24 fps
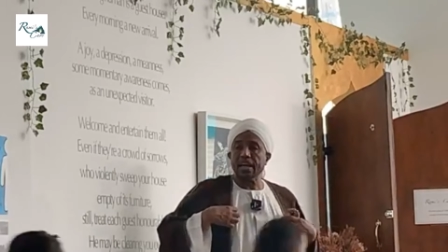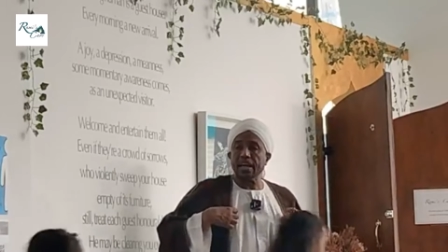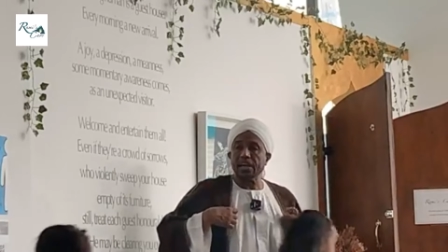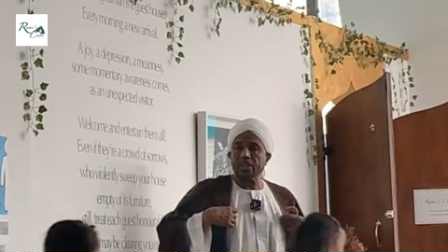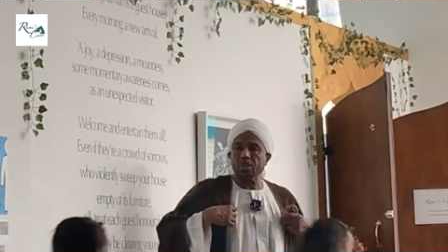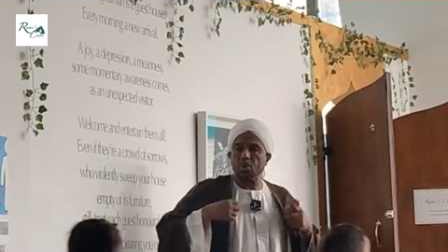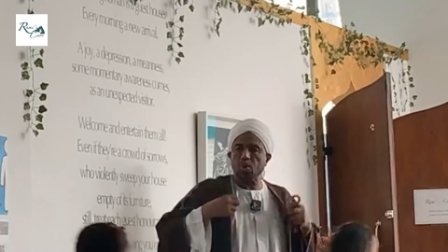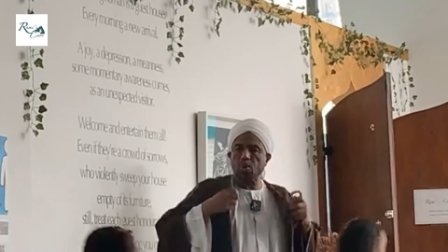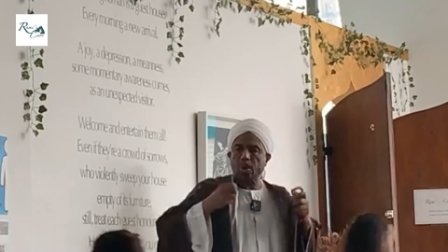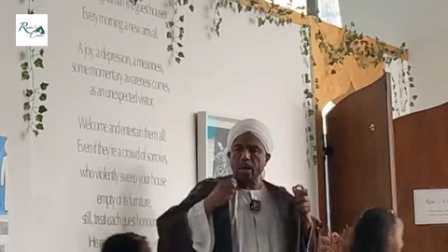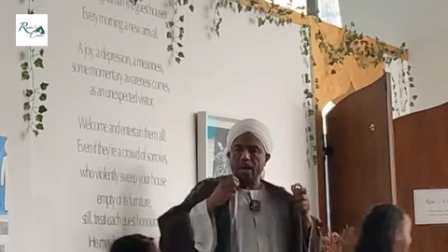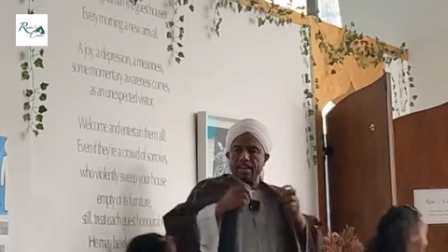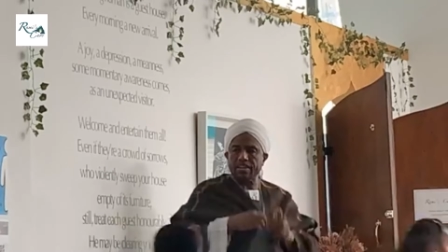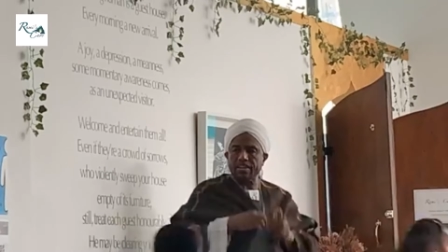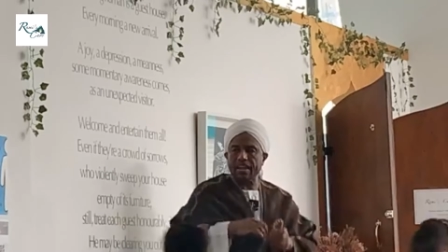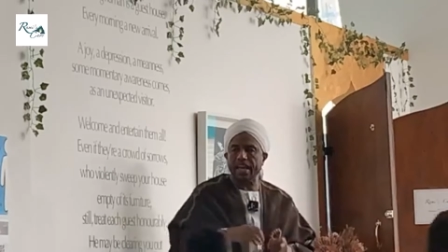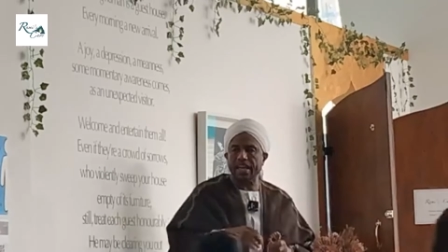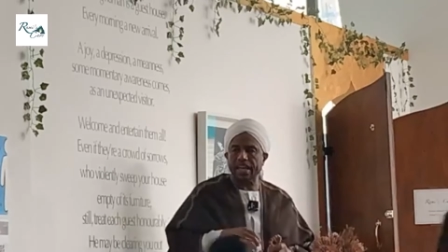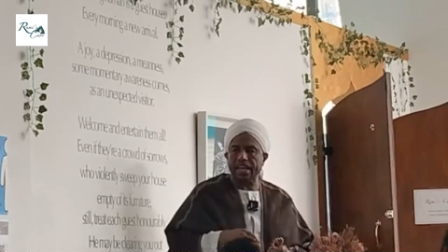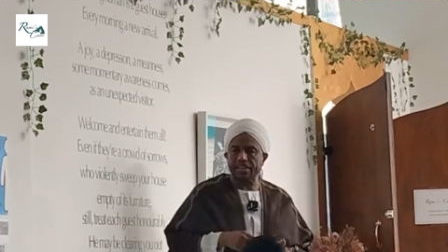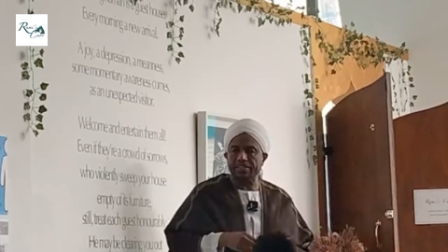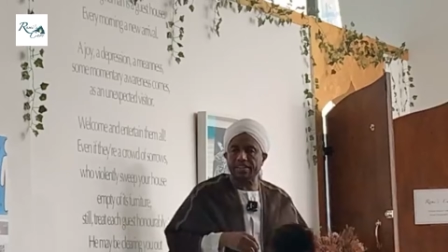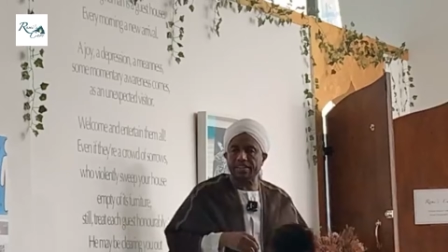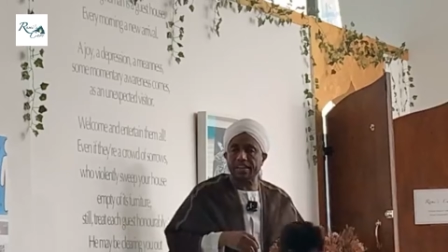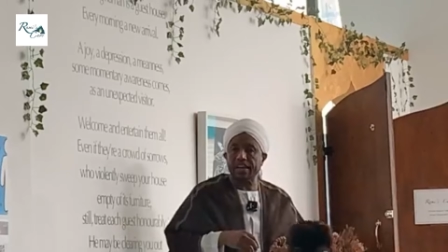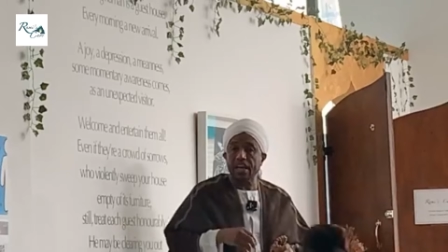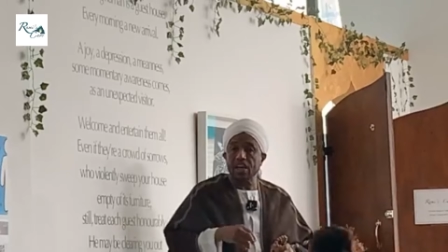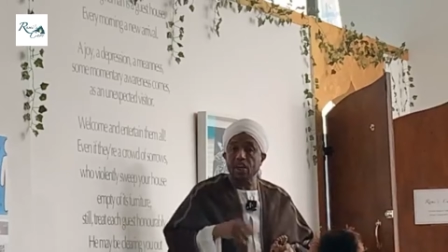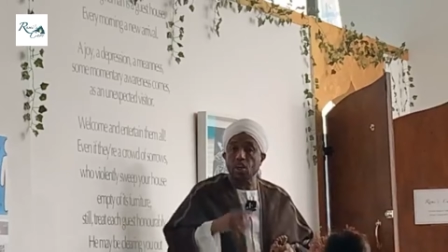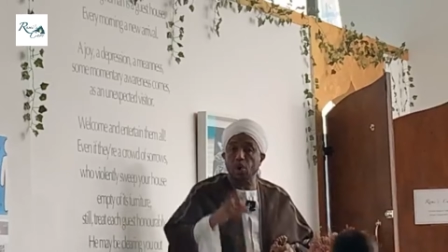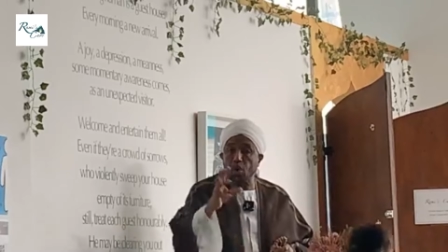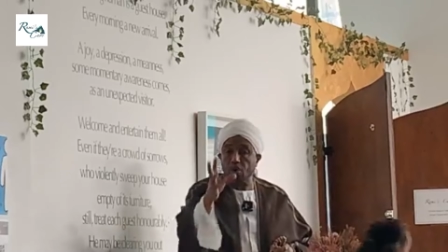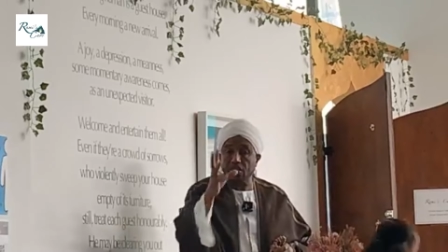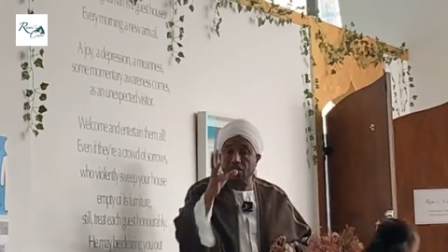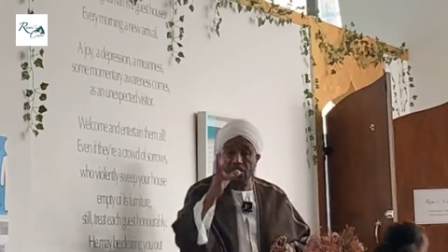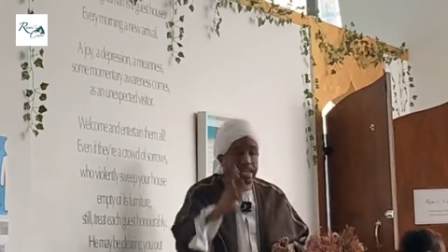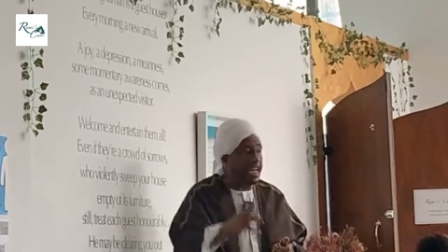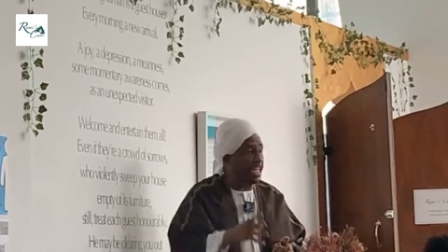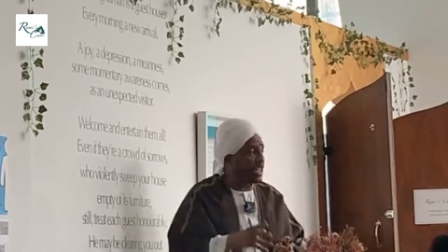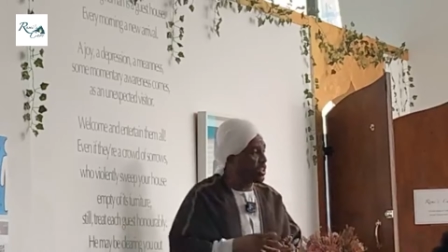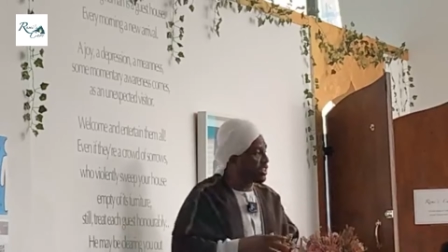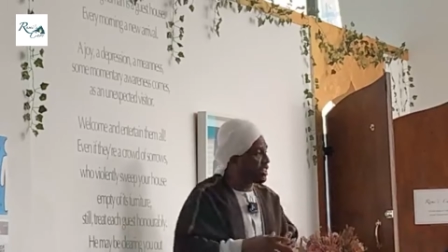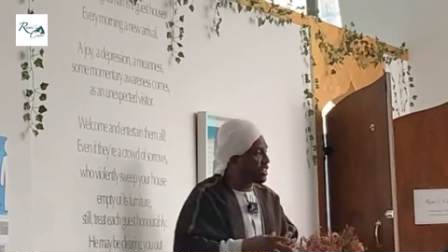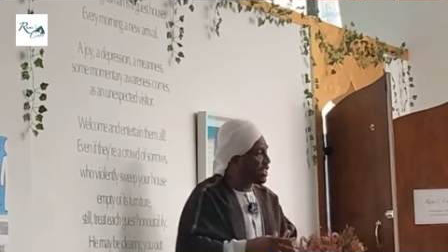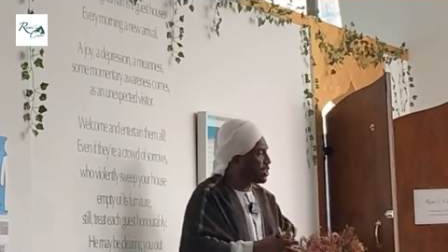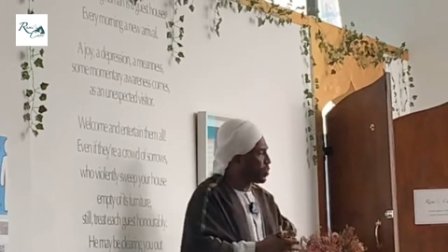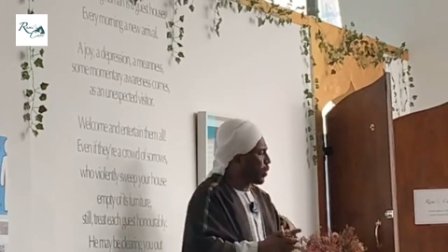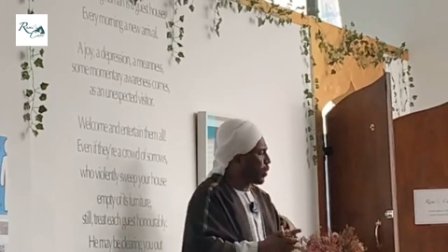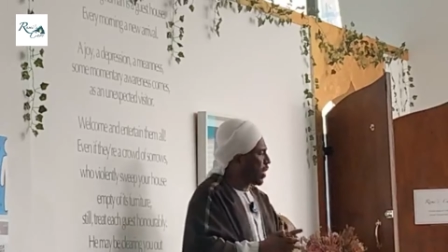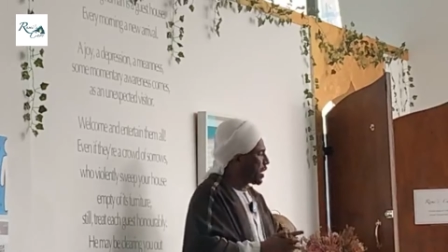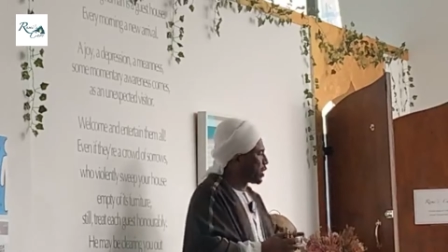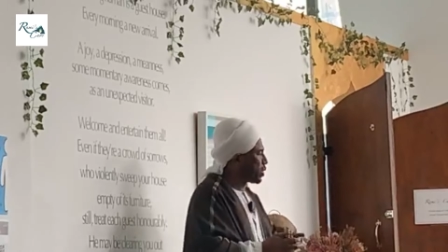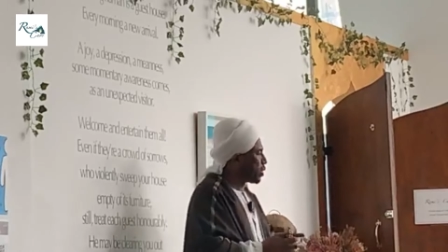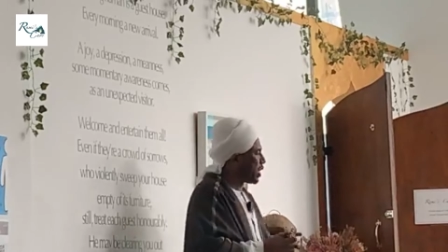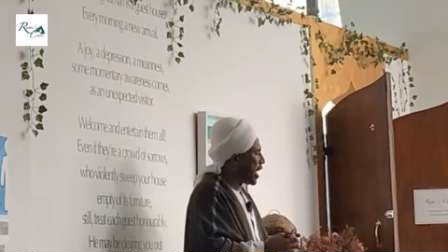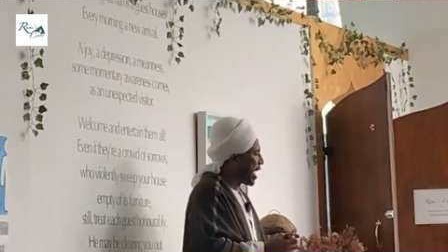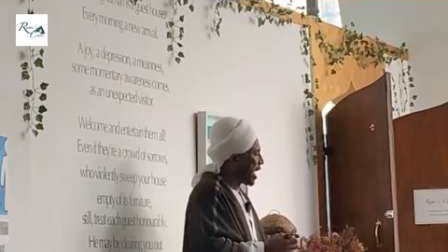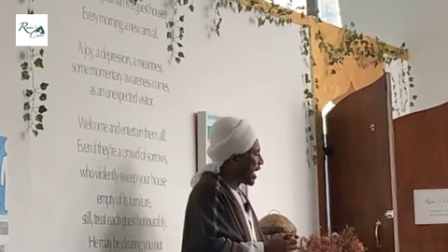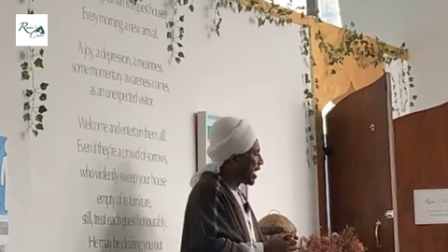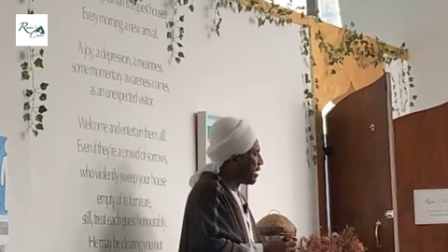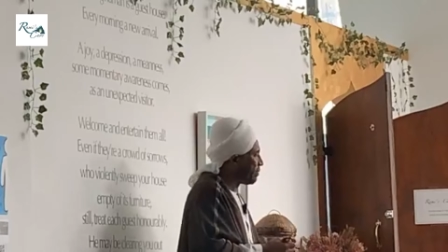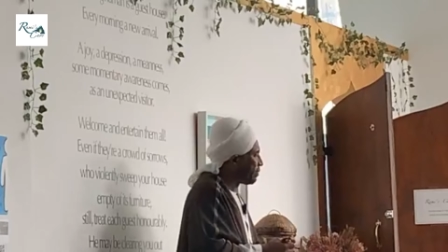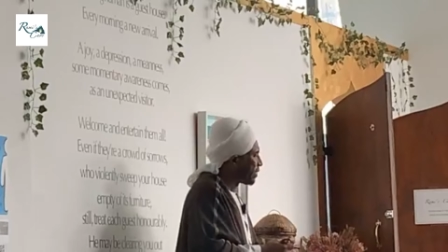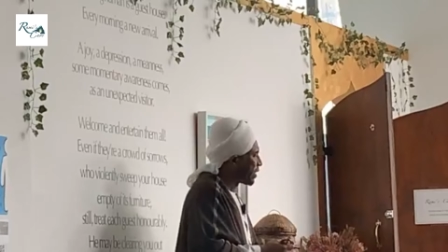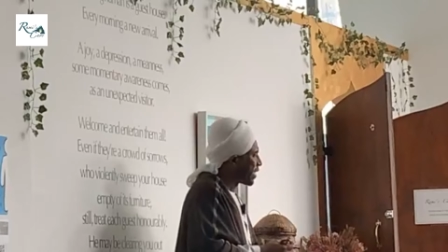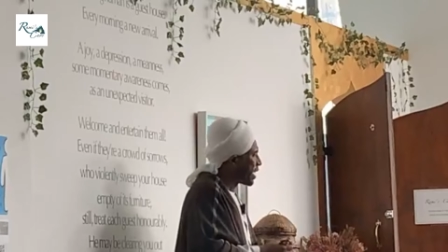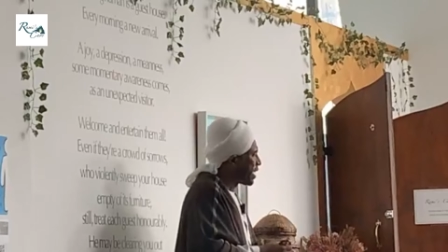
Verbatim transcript: and to carry the legacy. You could see it in this world today.